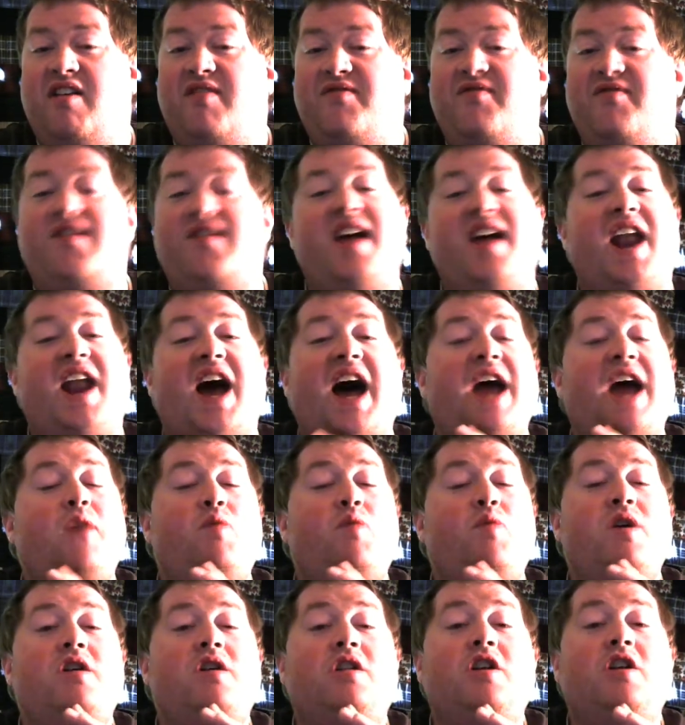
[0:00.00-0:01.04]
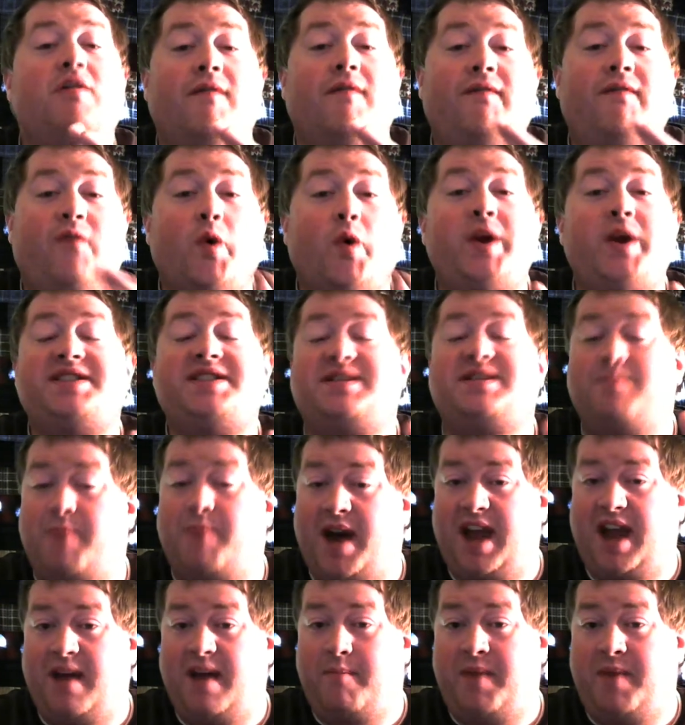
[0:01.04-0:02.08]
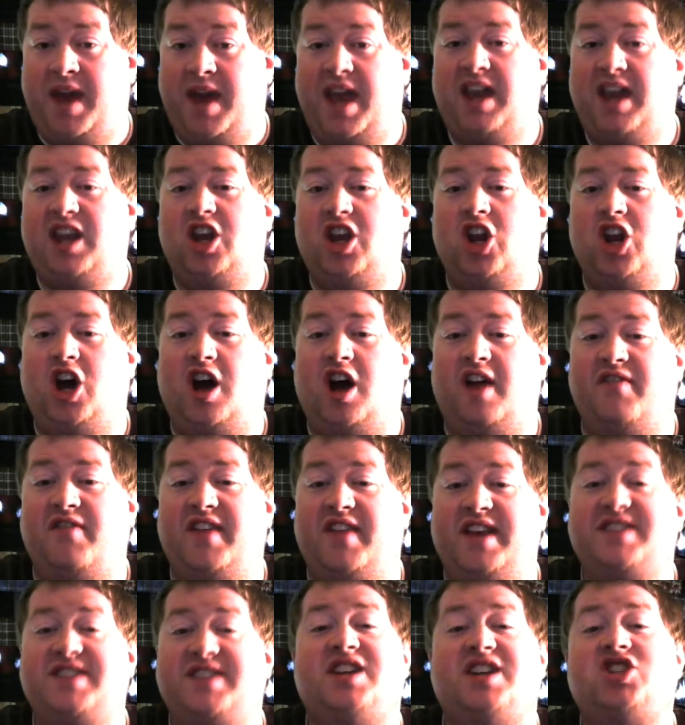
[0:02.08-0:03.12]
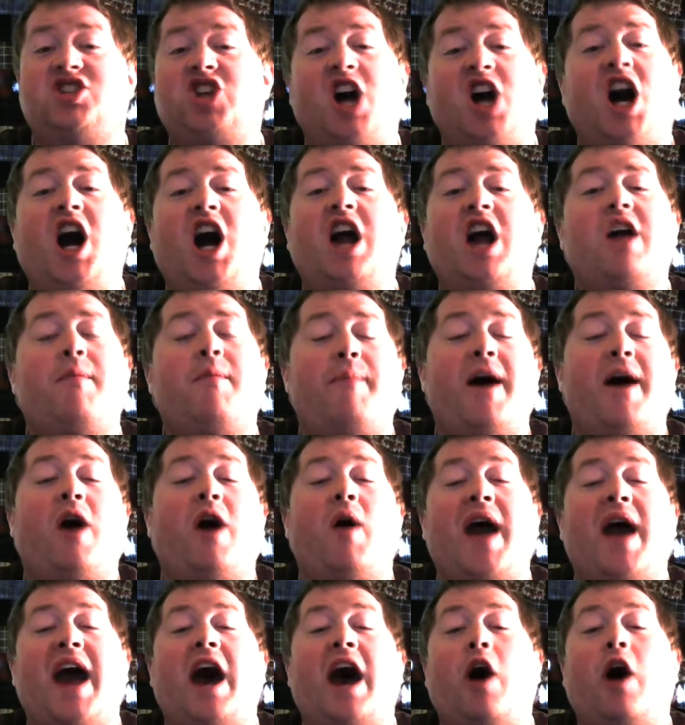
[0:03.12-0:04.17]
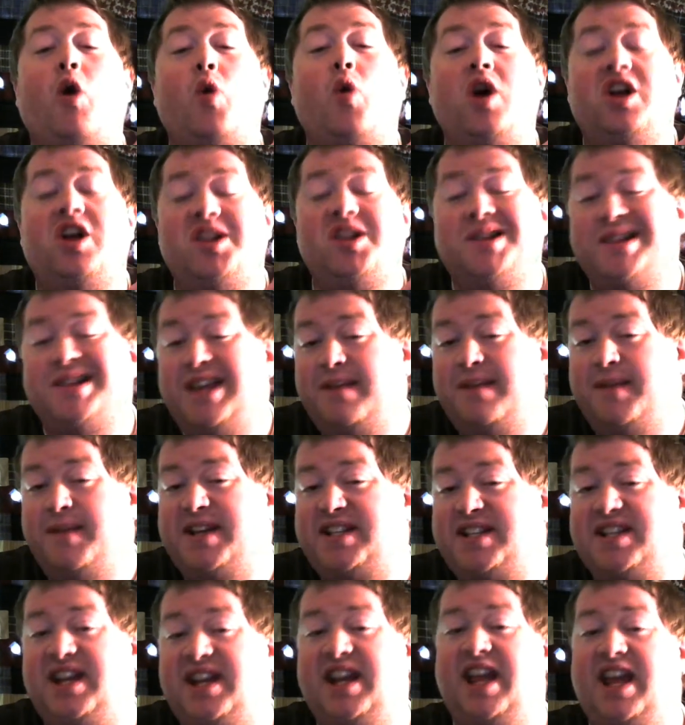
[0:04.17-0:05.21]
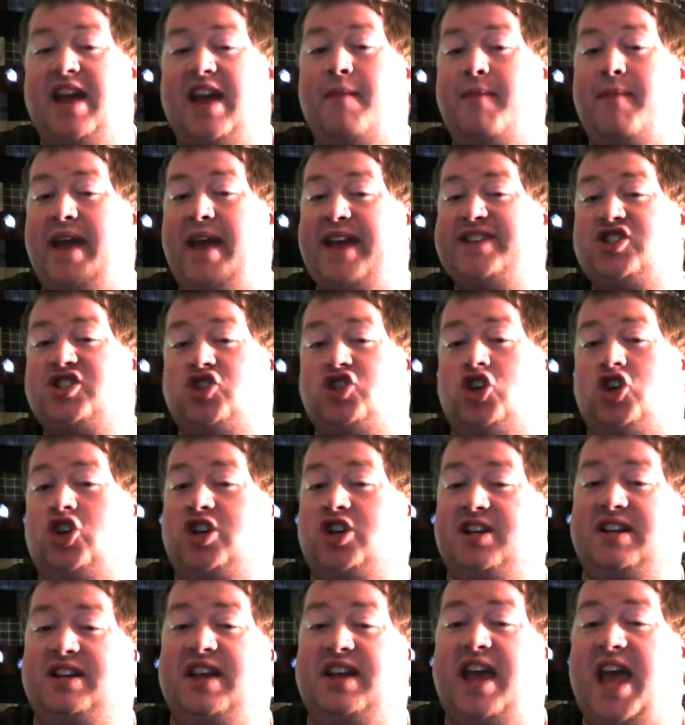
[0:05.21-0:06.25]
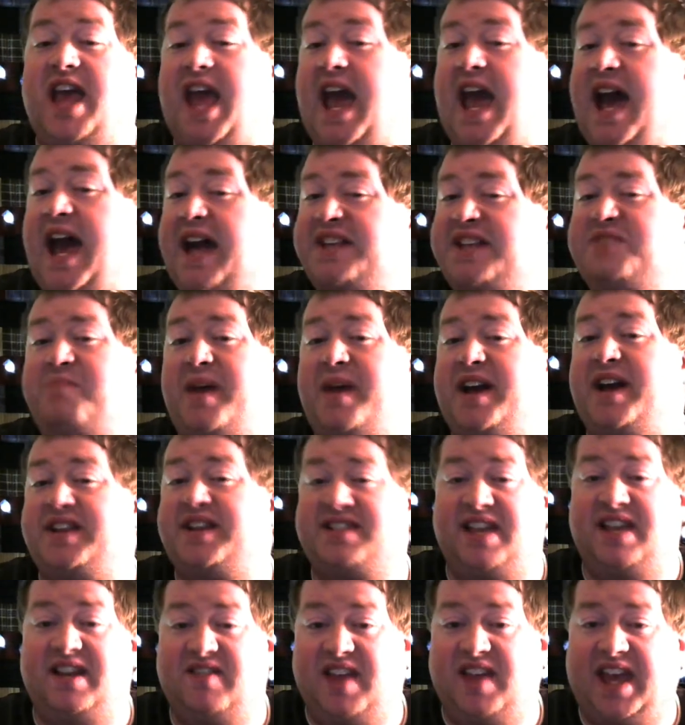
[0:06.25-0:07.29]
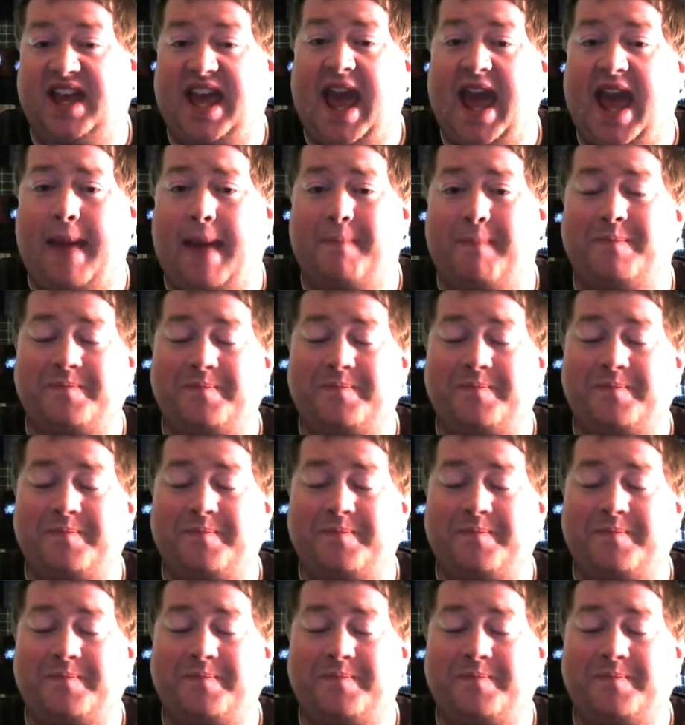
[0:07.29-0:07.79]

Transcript: that I will voice my opinion on this and talk about how limited it makes certain aspects in the game.